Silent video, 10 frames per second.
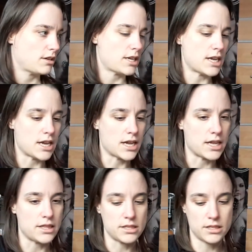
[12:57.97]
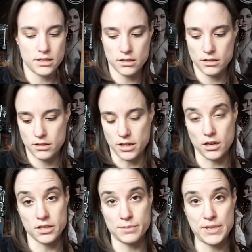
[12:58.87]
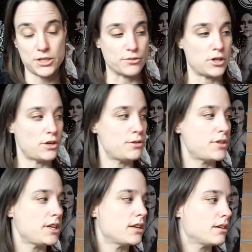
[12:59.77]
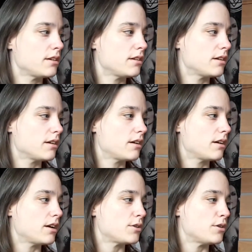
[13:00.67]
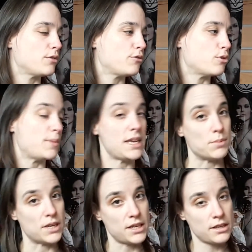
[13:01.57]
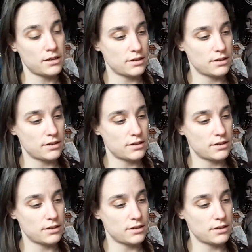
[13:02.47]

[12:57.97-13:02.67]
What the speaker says: and the last piece of clothing I got from eBay,